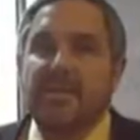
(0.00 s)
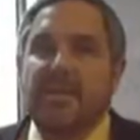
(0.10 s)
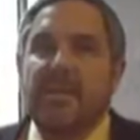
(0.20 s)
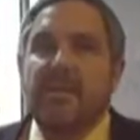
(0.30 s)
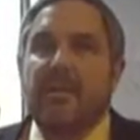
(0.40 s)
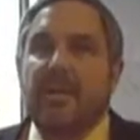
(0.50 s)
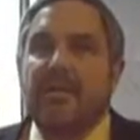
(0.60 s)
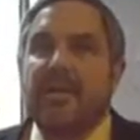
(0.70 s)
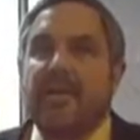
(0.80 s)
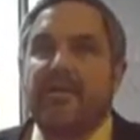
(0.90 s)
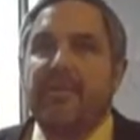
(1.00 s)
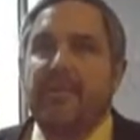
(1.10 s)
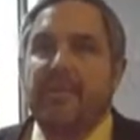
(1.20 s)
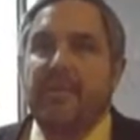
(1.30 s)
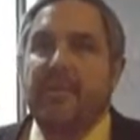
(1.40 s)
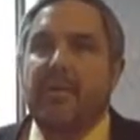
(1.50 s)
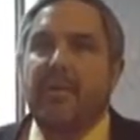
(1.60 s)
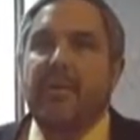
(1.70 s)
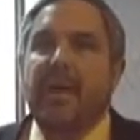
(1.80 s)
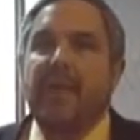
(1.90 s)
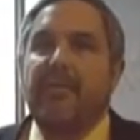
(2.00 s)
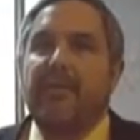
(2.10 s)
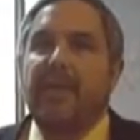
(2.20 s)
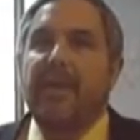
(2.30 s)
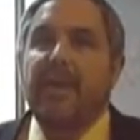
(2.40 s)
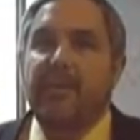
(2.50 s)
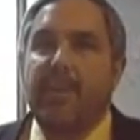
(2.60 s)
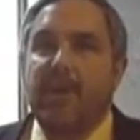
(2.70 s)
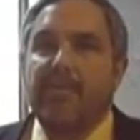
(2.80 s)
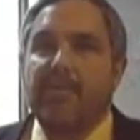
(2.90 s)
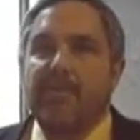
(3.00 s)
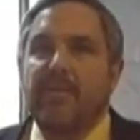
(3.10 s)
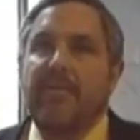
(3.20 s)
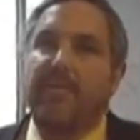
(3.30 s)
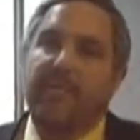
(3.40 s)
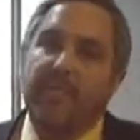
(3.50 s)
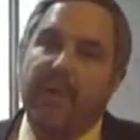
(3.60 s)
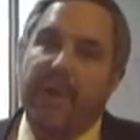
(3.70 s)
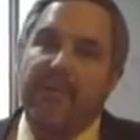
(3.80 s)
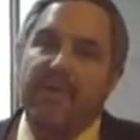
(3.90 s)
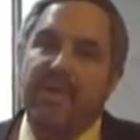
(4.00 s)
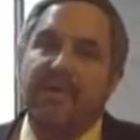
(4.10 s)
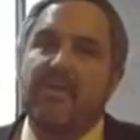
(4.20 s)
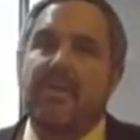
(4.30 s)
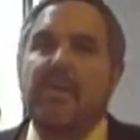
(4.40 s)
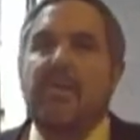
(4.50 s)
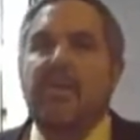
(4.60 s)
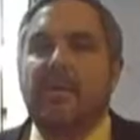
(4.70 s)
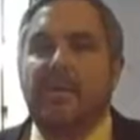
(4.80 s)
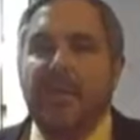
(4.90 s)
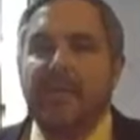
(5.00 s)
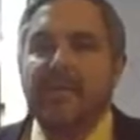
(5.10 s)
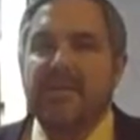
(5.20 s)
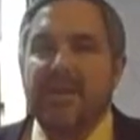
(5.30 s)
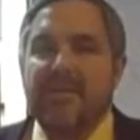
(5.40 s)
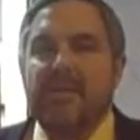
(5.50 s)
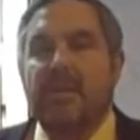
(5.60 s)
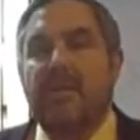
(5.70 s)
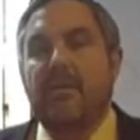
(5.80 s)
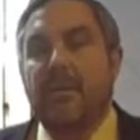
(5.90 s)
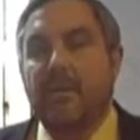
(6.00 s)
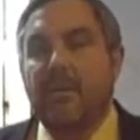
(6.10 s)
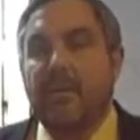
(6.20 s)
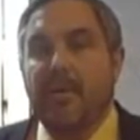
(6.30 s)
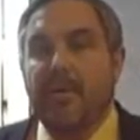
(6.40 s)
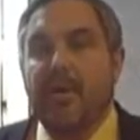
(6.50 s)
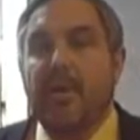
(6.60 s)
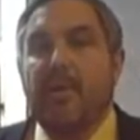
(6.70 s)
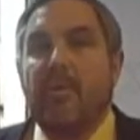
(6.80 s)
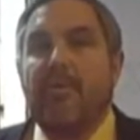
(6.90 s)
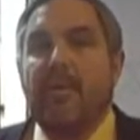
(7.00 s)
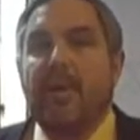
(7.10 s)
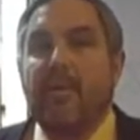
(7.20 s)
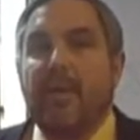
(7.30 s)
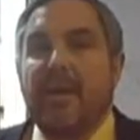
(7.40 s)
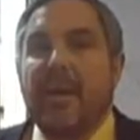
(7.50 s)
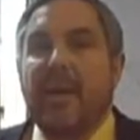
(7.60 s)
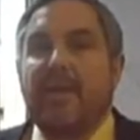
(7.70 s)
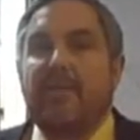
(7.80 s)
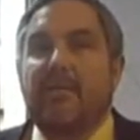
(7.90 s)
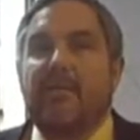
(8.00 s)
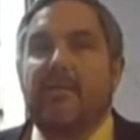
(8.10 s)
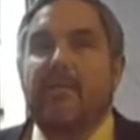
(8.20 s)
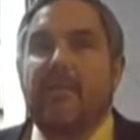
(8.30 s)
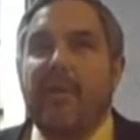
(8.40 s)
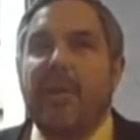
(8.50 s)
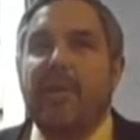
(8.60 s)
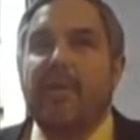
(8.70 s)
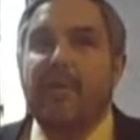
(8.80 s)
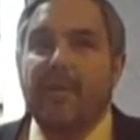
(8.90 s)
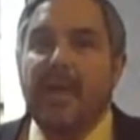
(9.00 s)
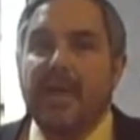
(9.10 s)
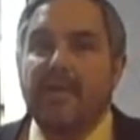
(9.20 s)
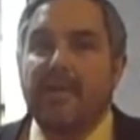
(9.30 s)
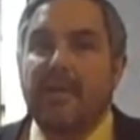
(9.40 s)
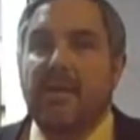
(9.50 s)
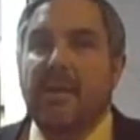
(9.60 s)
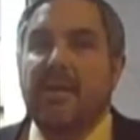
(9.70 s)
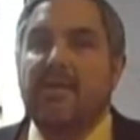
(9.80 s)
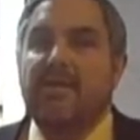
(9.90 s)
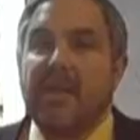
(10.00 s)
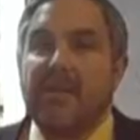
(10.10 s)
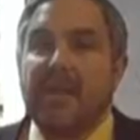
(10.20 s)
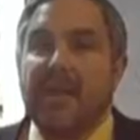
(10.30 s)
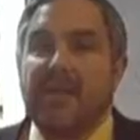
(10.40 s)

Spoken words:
is kind of a key feature that we have in a partnership with the private sector, the public sector, and with the homeowner. We find a way to provide good housing and stable